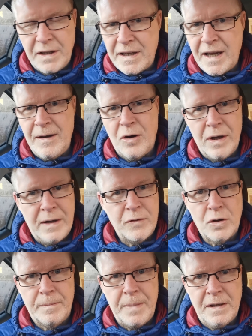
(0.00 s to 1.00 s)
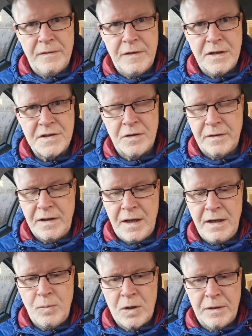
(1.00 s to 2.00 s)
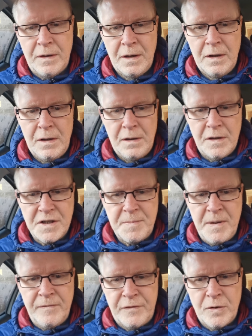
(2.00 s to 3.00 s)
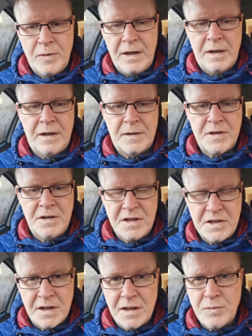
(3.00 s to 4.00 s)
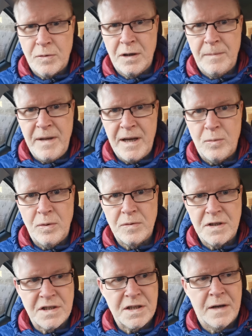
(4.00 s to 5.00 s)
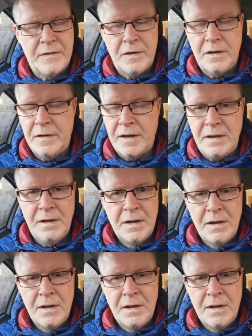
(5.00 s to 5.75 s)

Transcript: Again, I have got benefits, and I think anyone that's been through it and up to this stage where I am now will discover that they